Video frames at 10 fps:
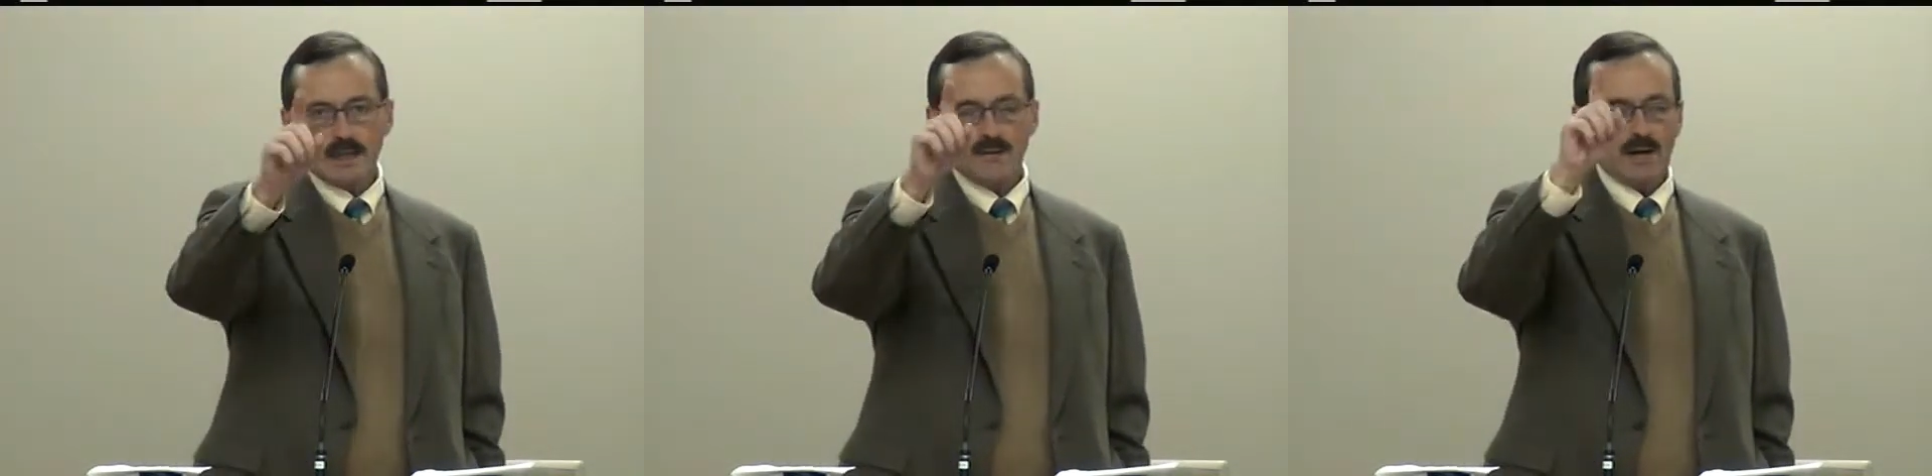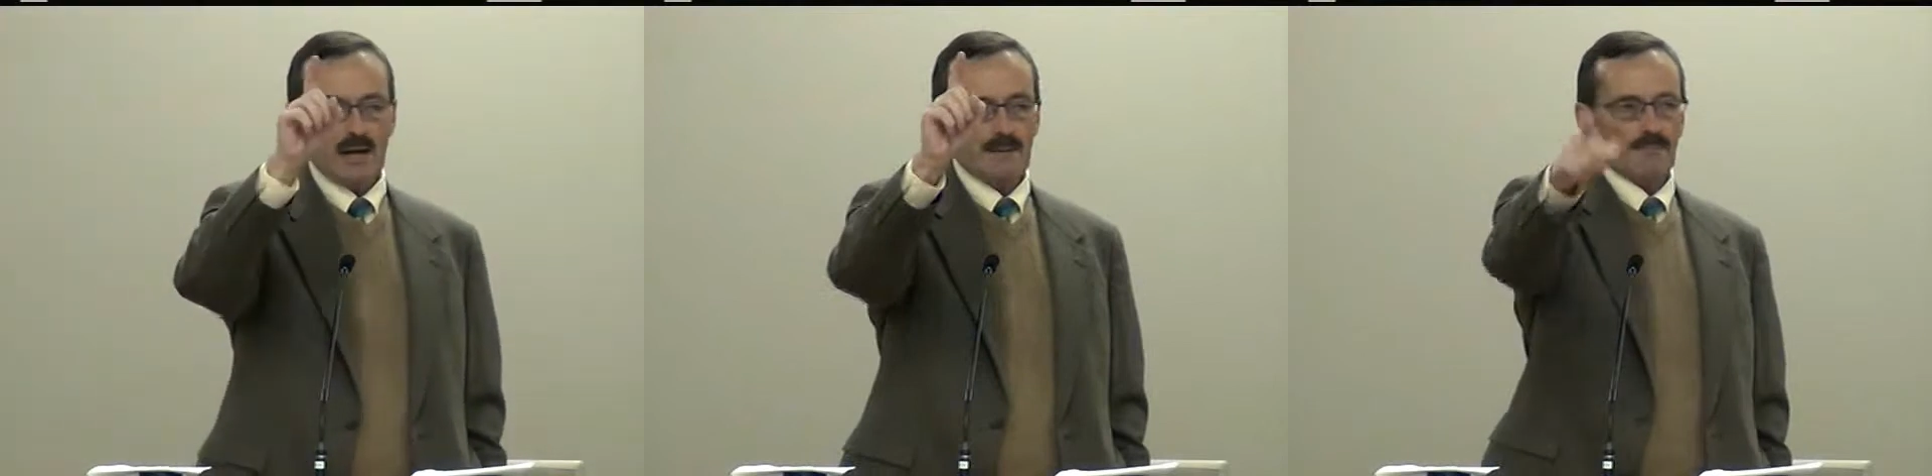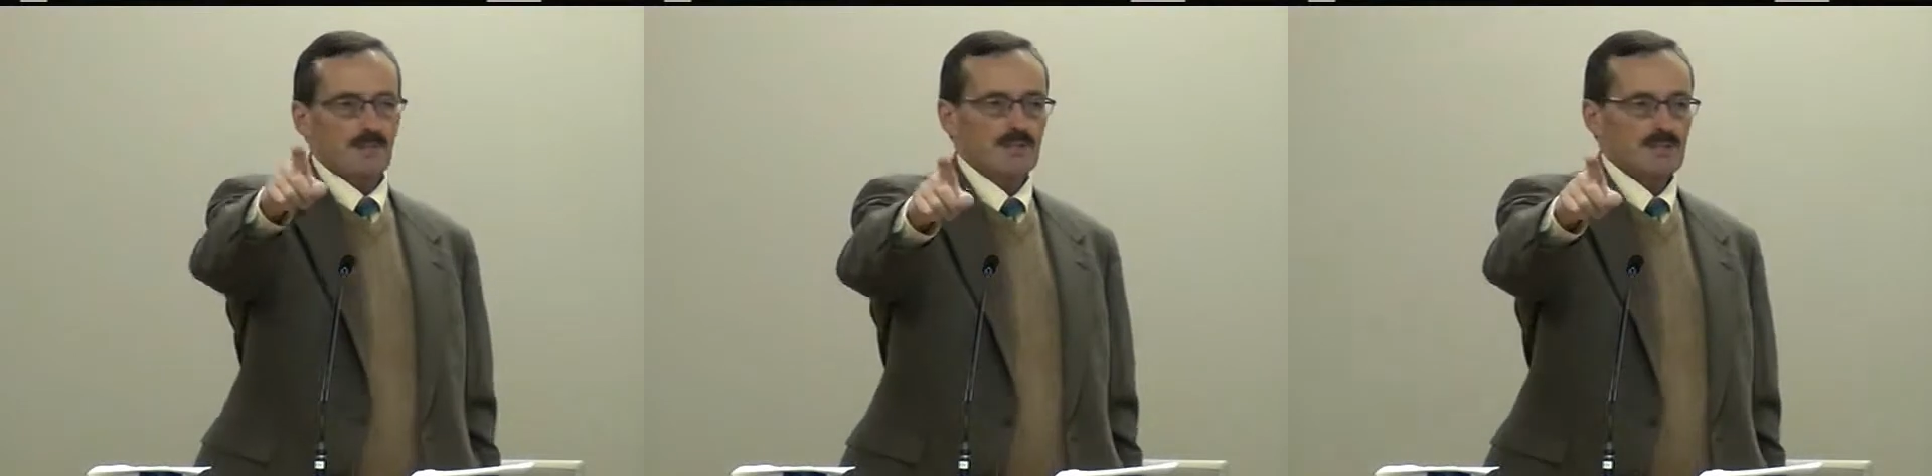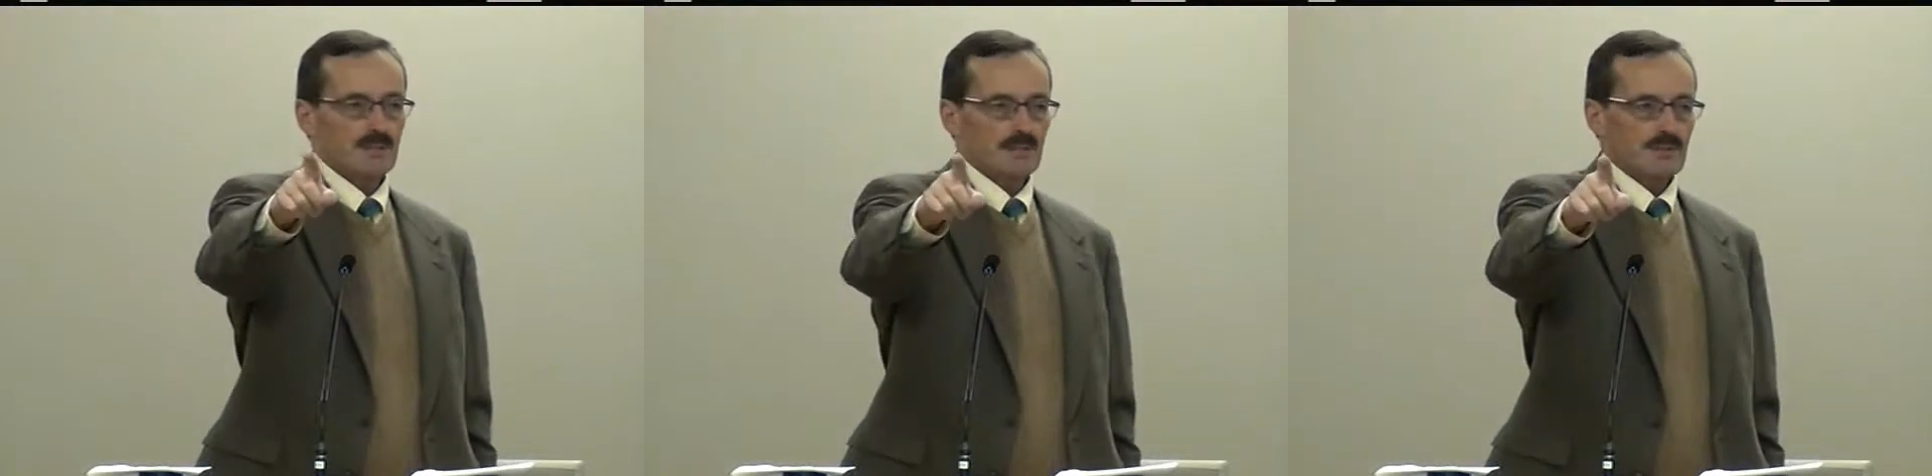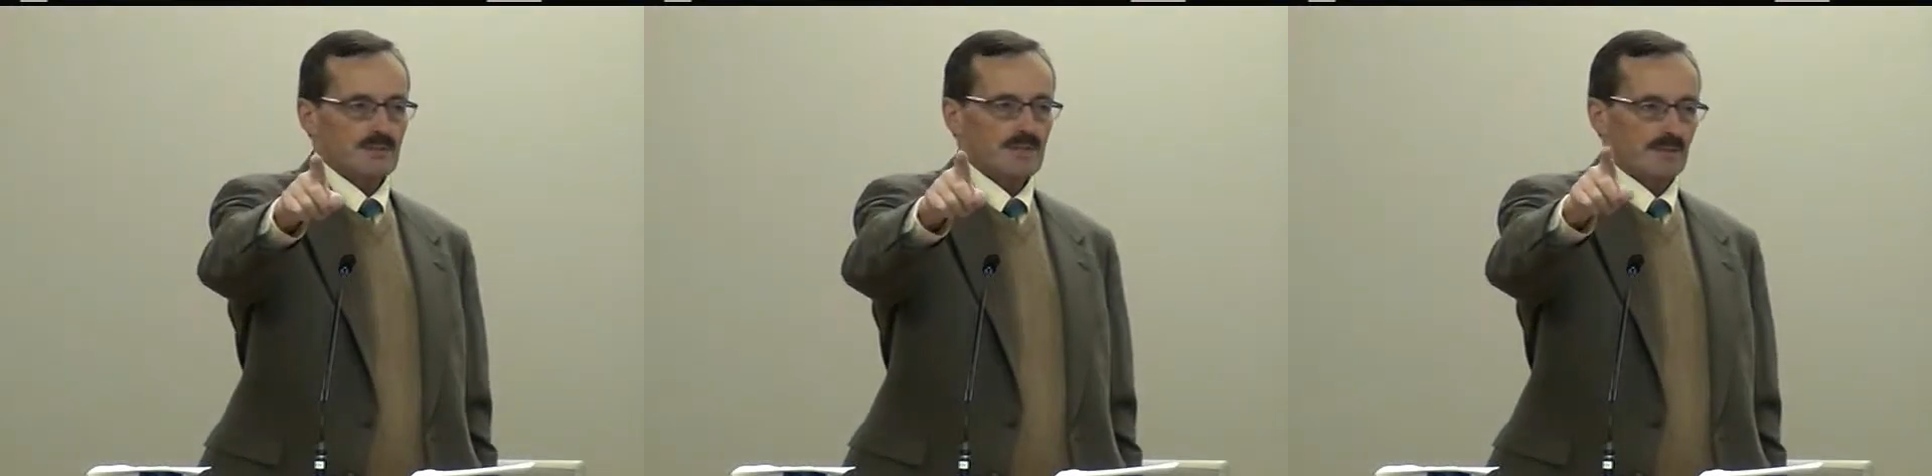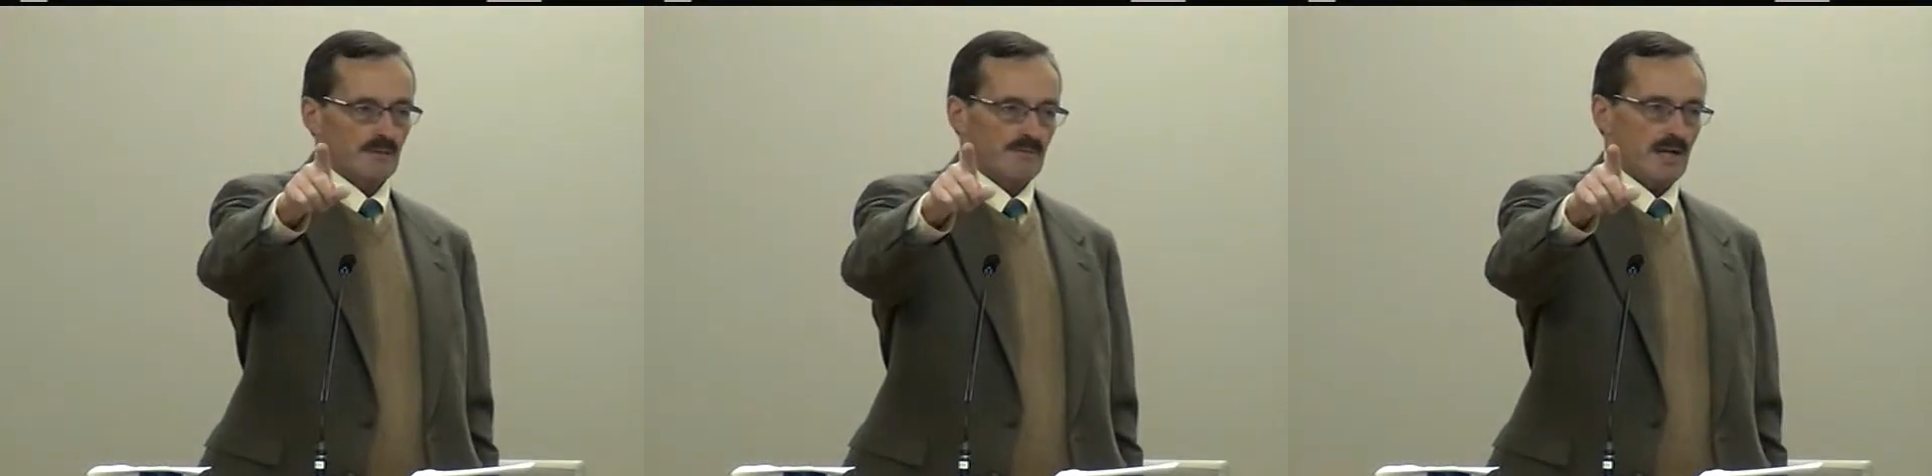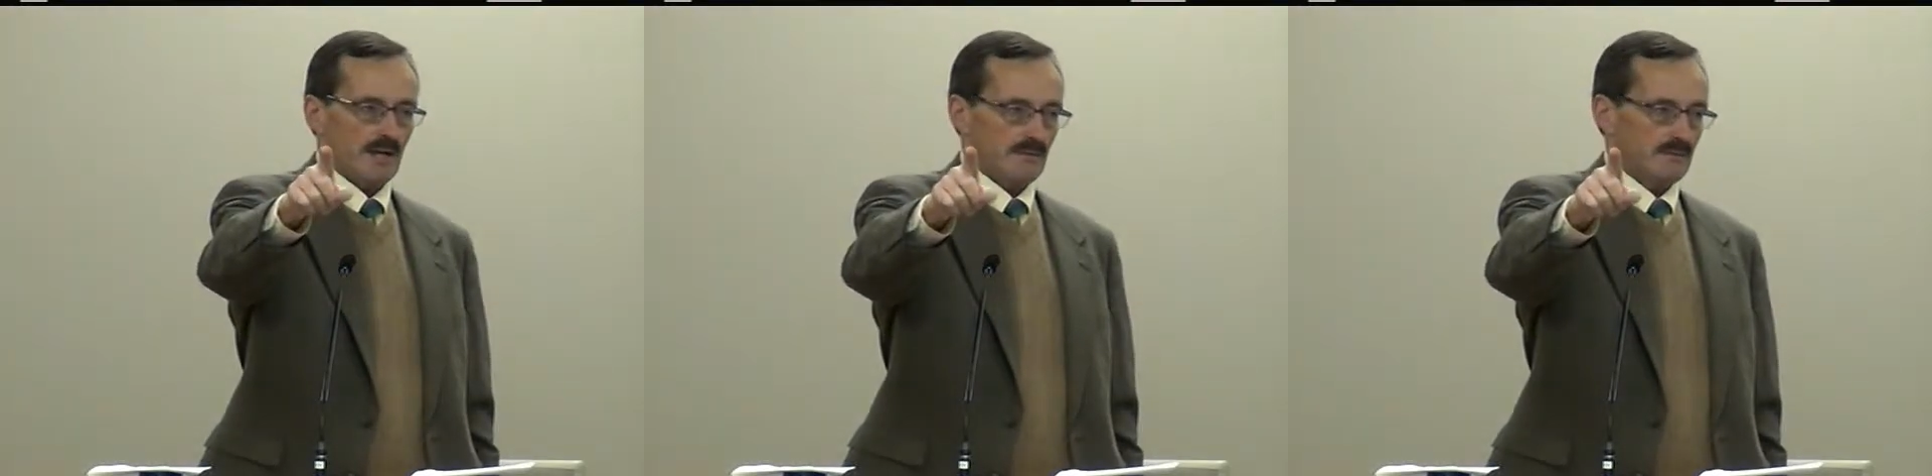and the high priest in the center of
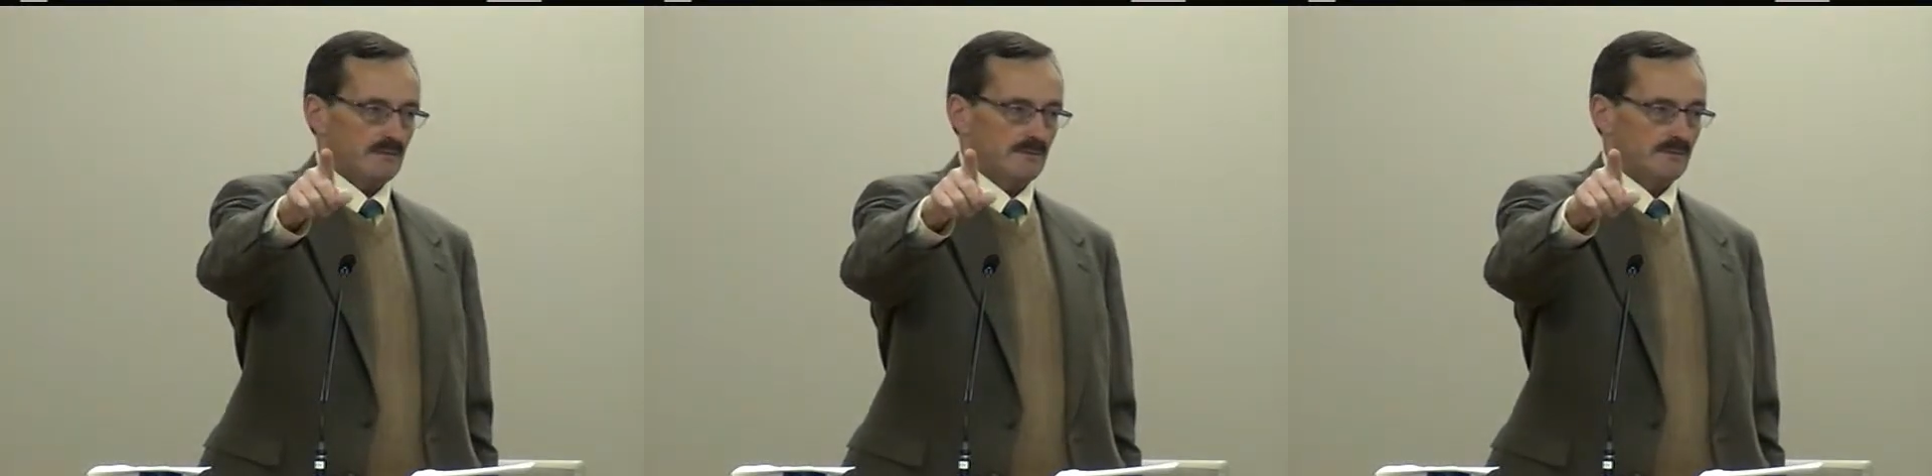that.